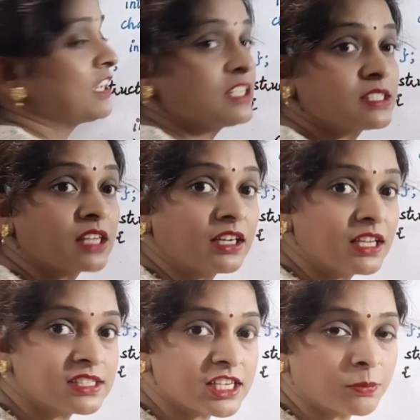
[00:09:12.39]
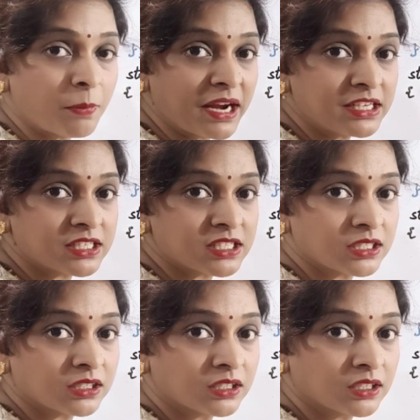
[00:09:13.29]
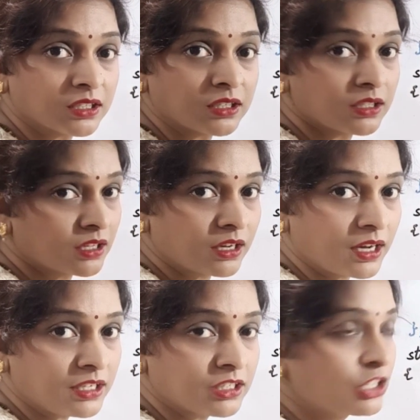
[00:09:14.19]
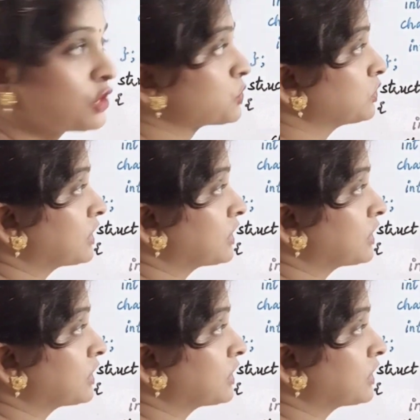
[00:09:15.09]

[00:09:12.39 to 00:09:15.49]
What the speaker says: it is 36 bytes, right? So